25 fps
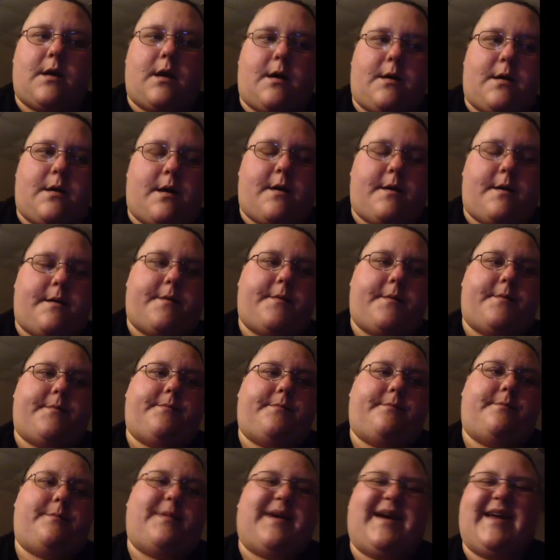
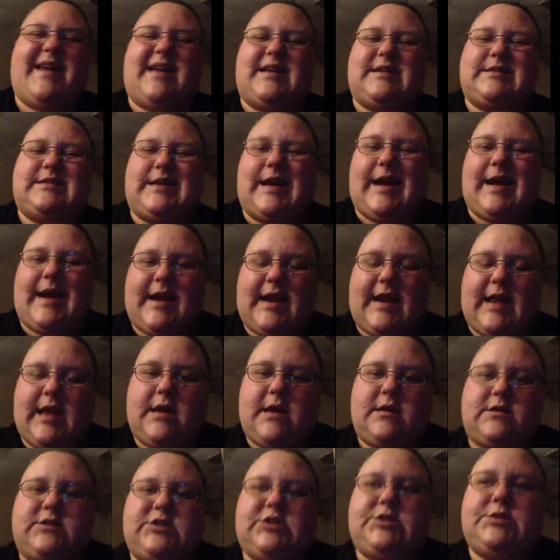my anxiety
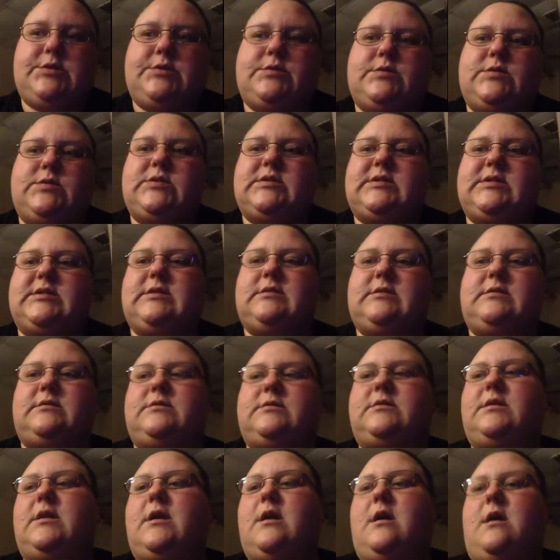issues
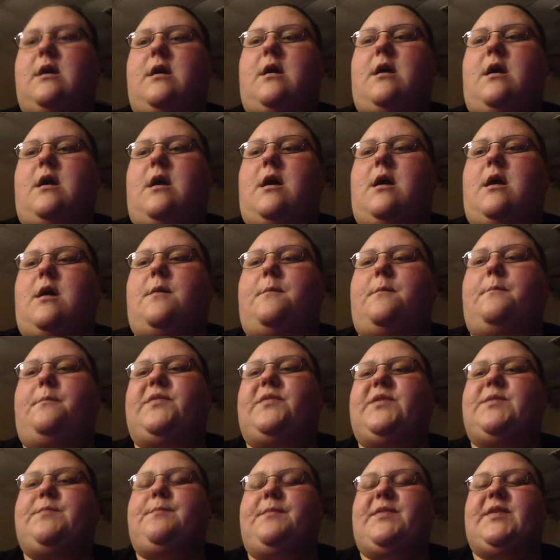and
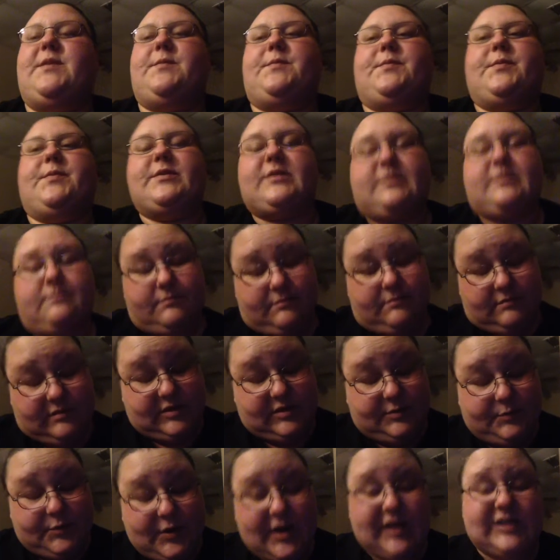the
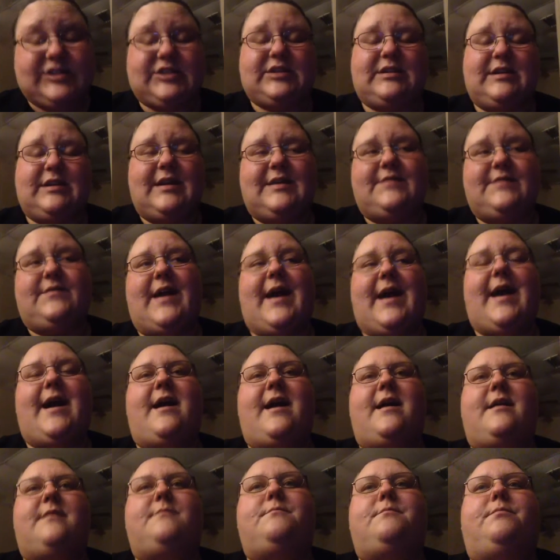depression I've
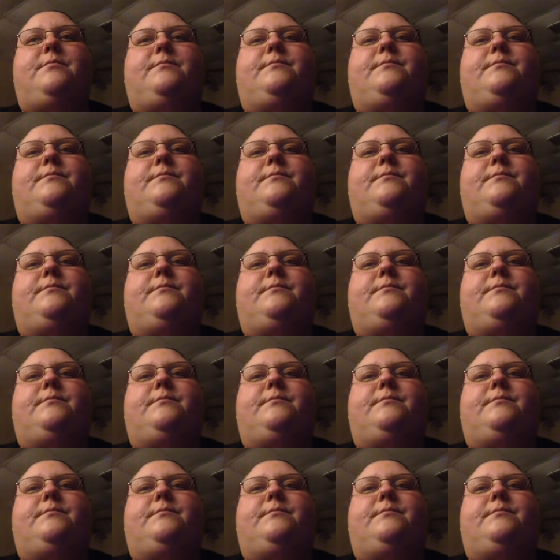had